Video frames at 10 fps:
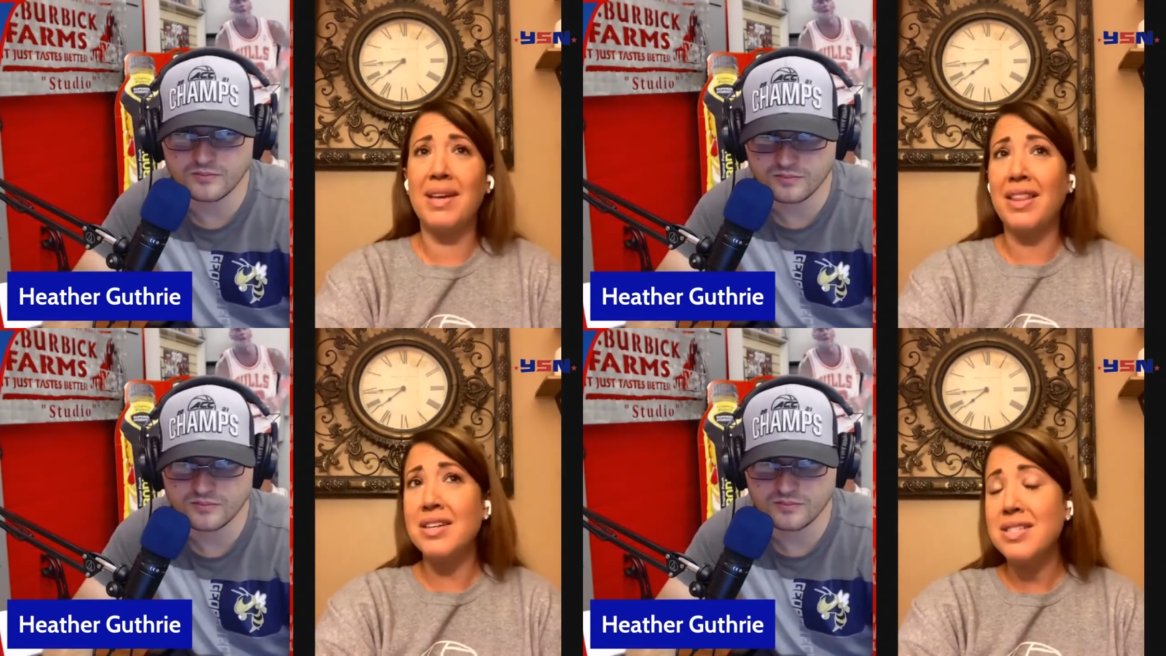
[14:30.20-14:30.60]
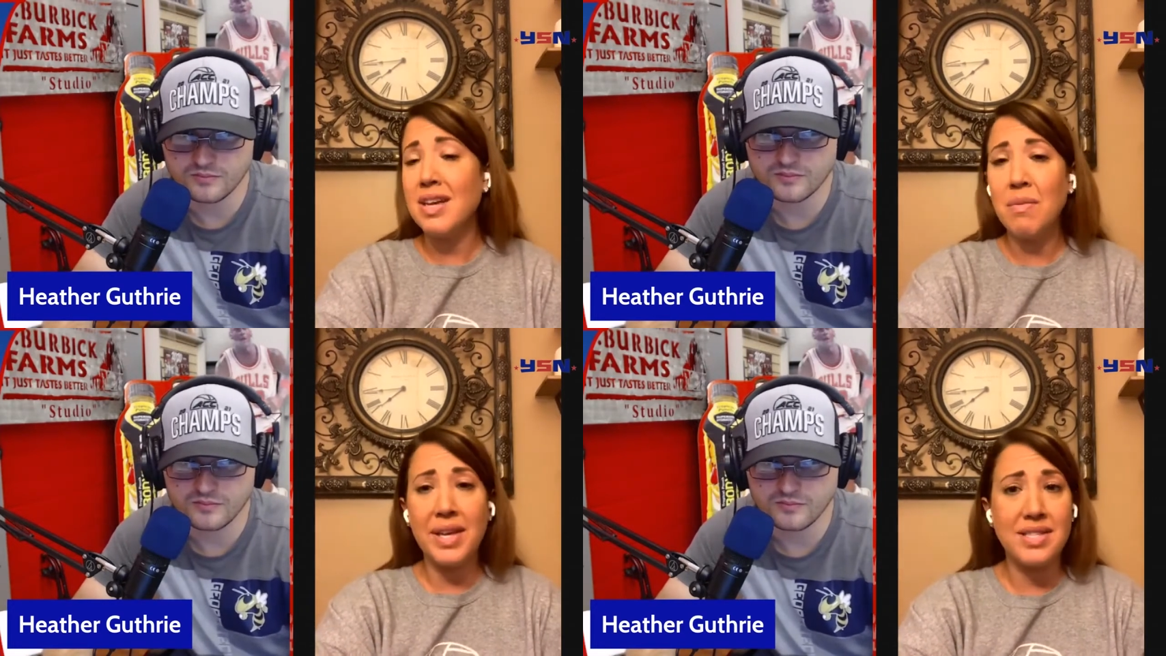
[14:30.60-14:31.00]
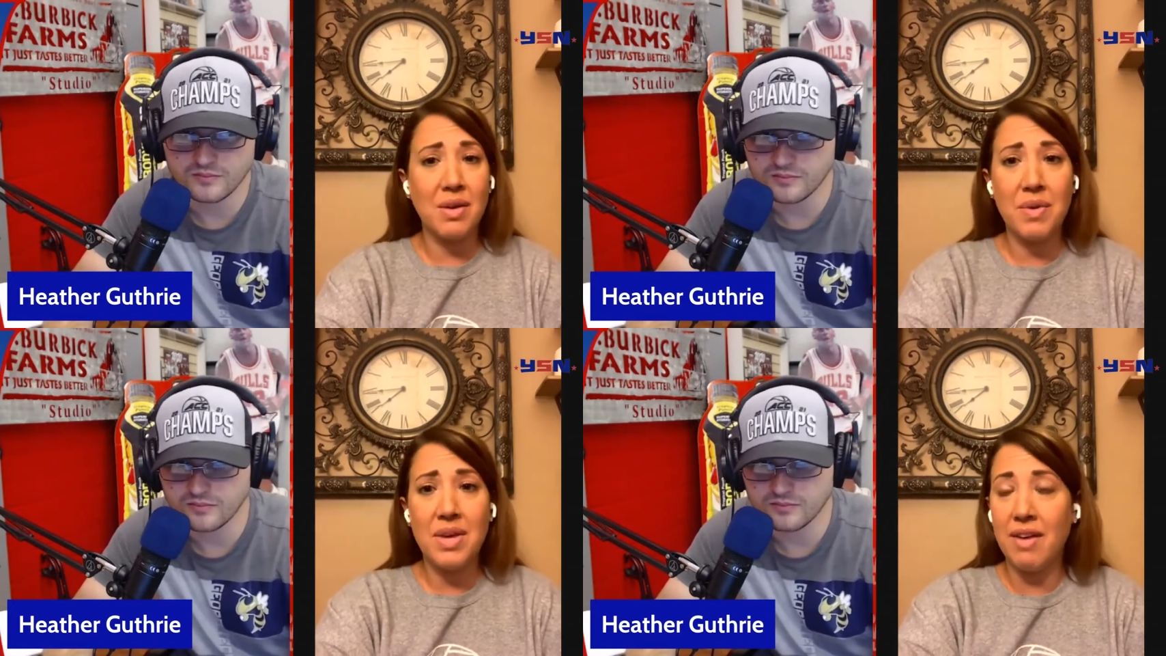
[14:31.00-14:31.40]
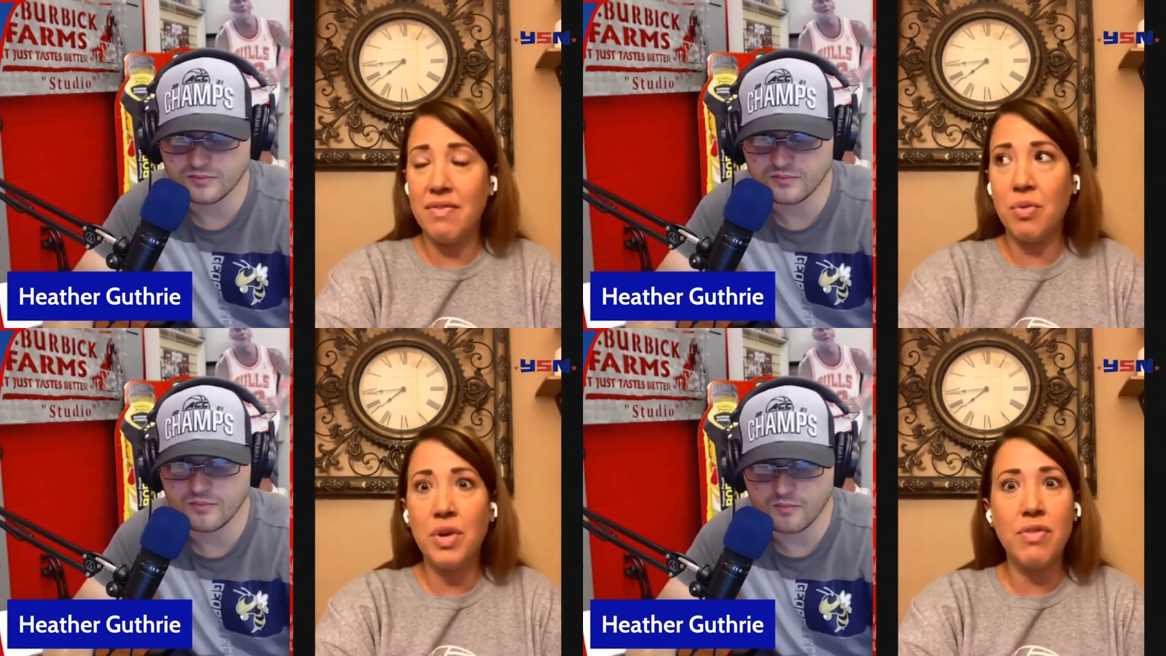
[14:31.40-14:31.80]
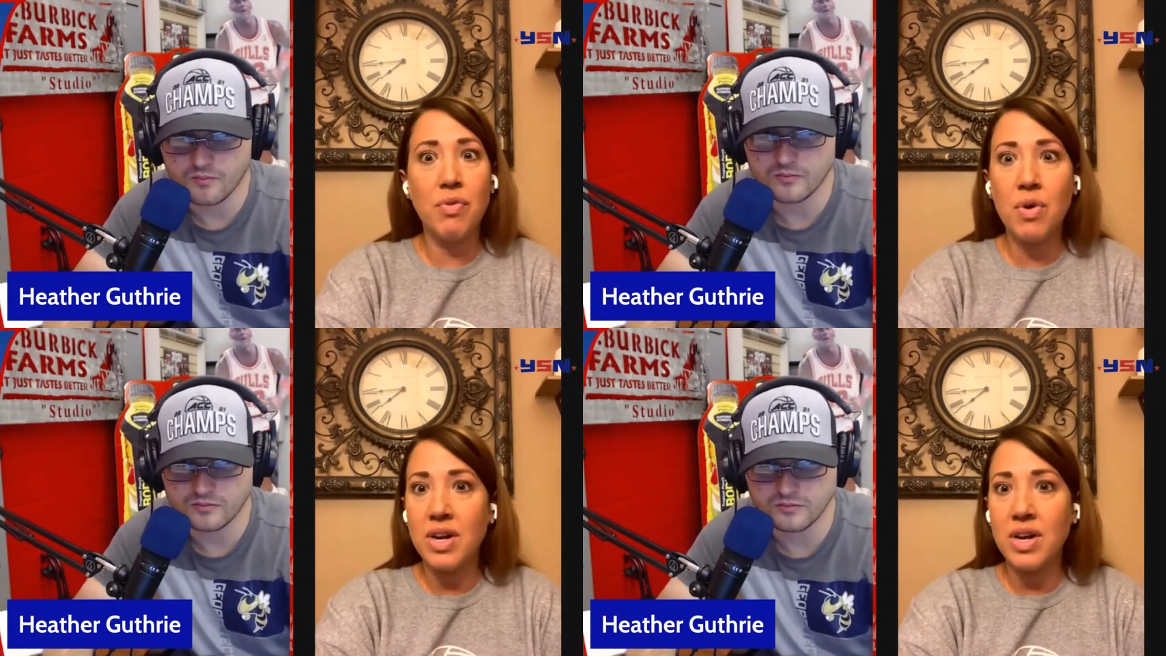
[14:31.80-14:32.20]
Speaker 1: I mean, there's some weeks that we have three,
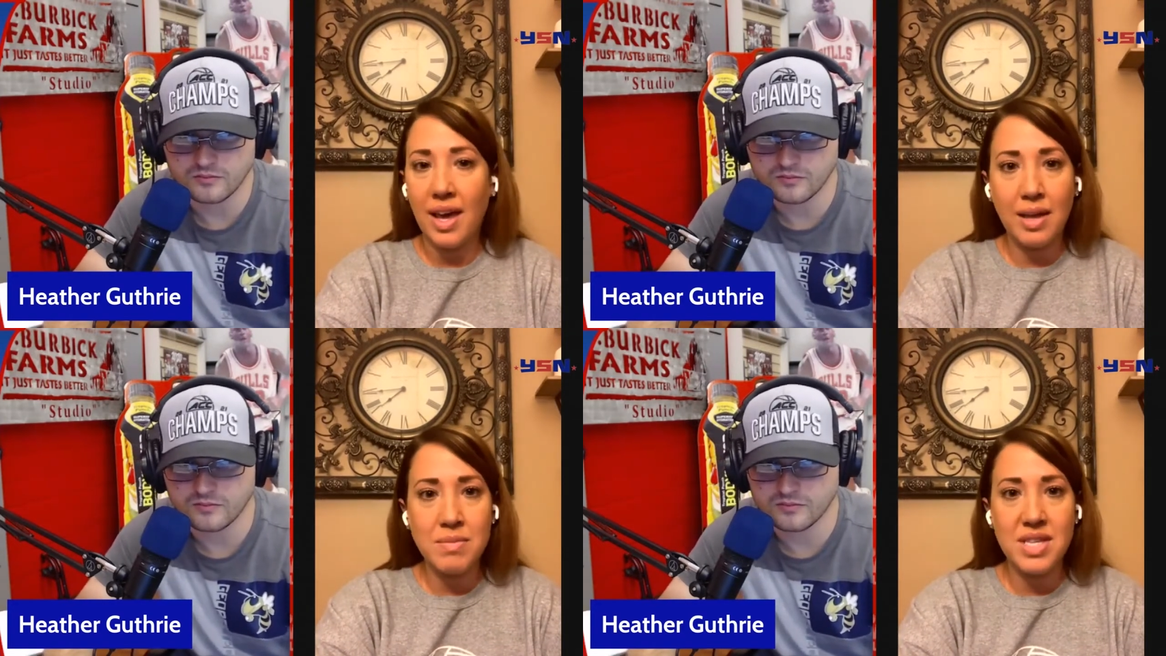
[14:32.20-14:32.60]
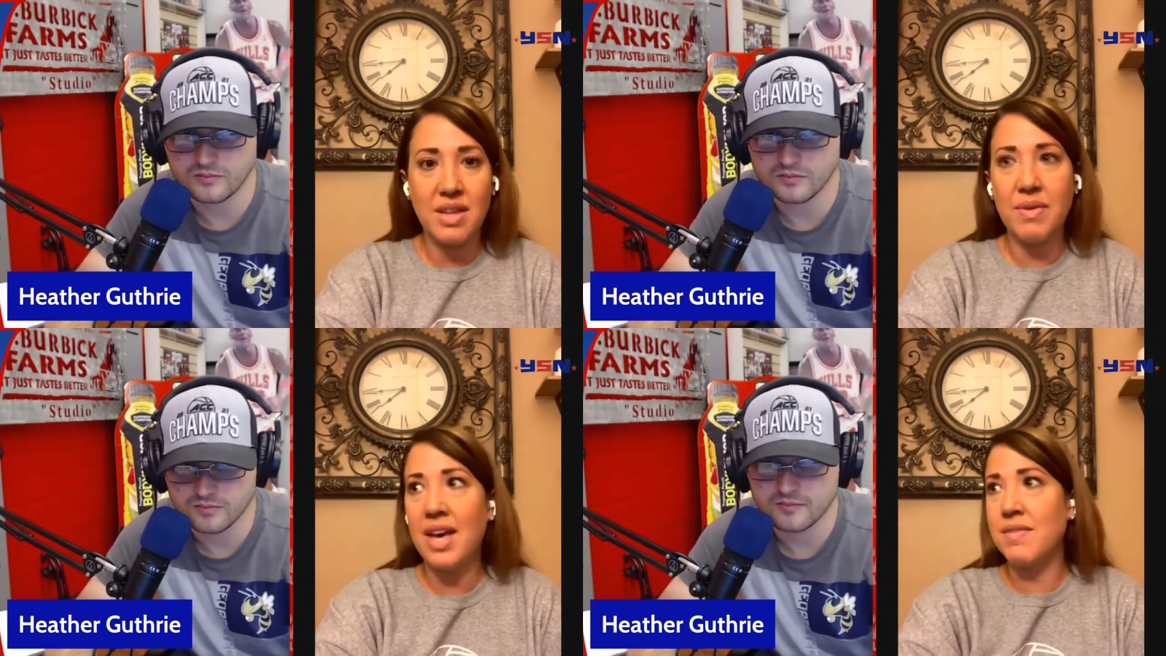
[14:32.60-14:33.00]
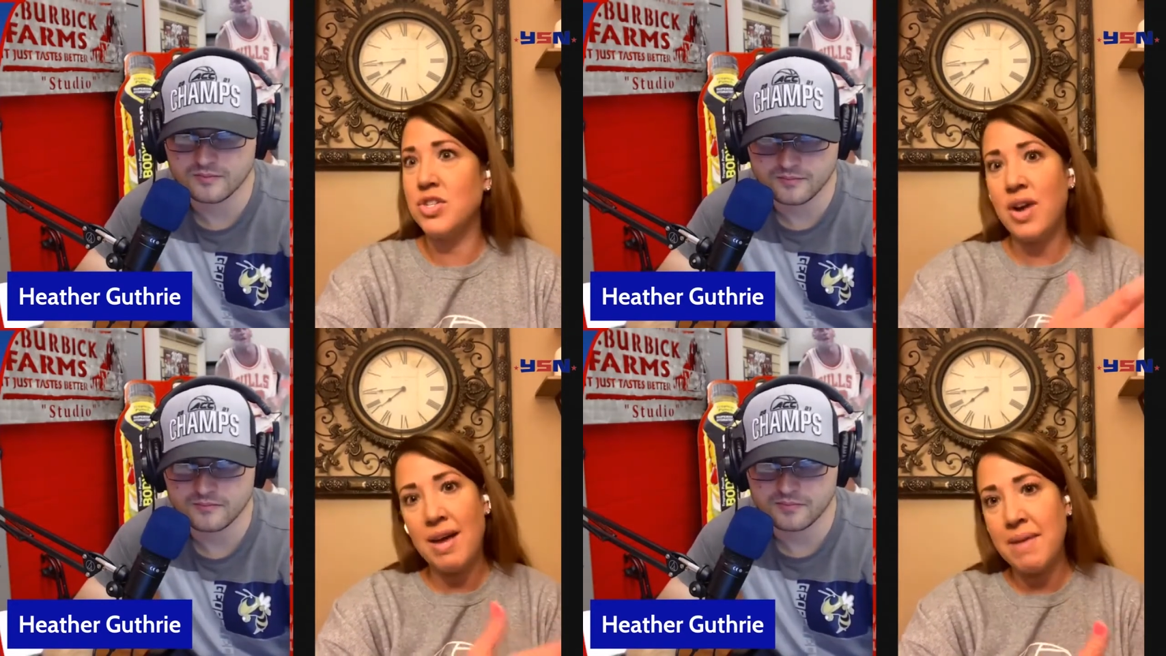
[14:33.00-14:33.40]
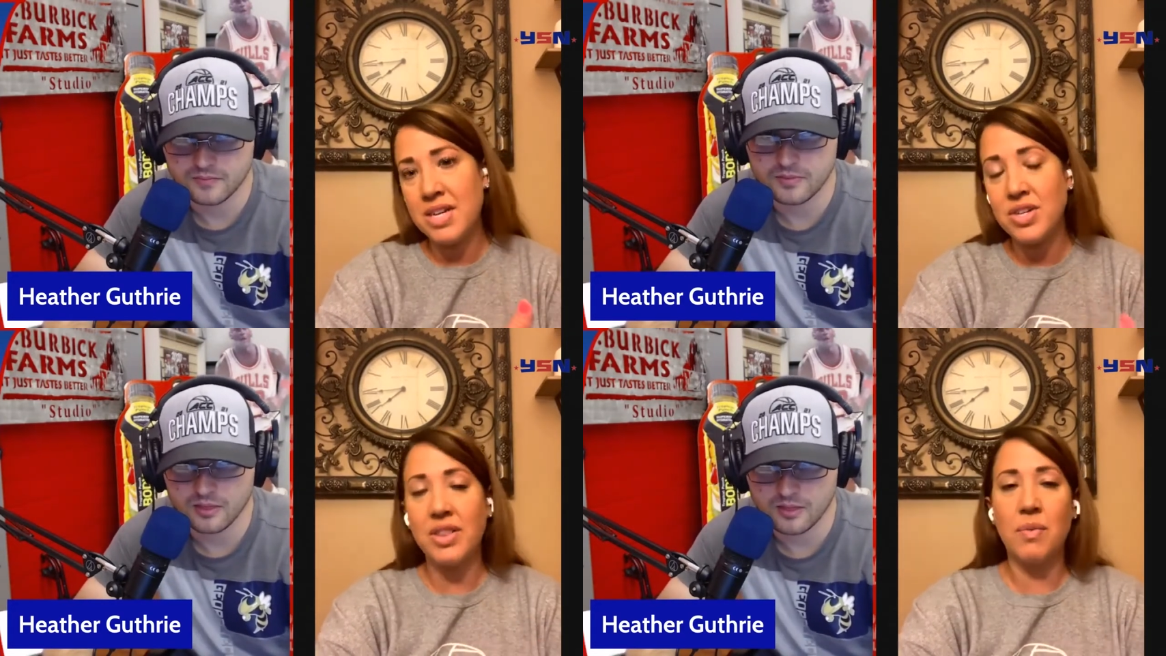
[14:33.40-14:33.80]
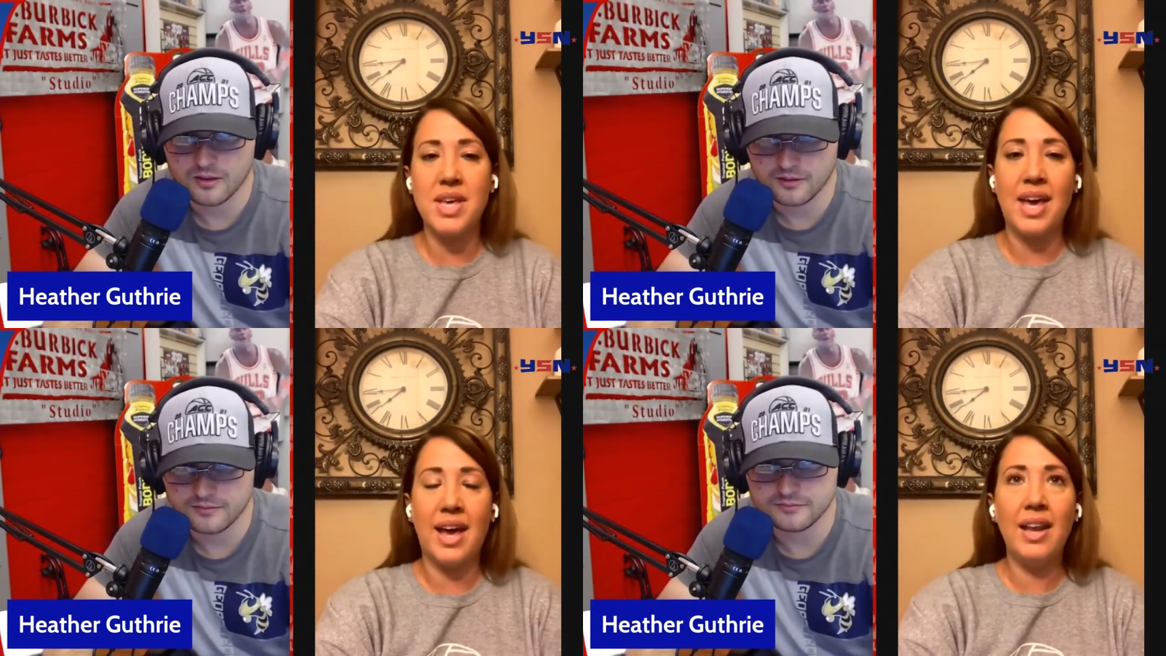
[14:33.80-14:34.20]
four games, and then we have a tri-match on the
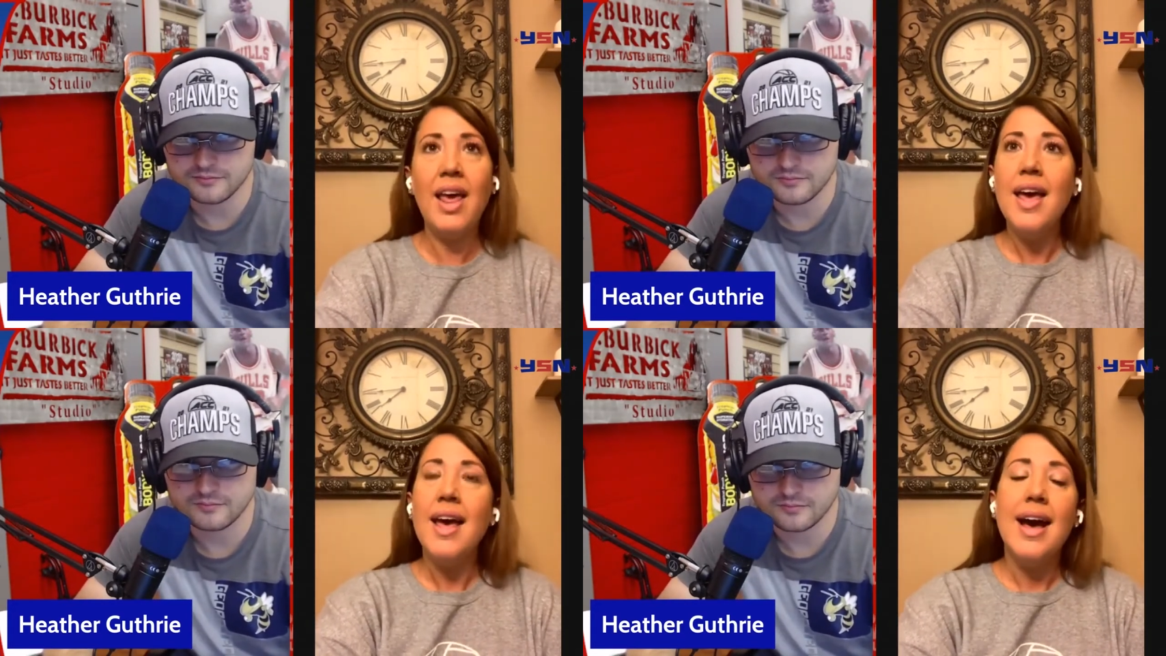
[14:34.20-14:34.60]
weekend.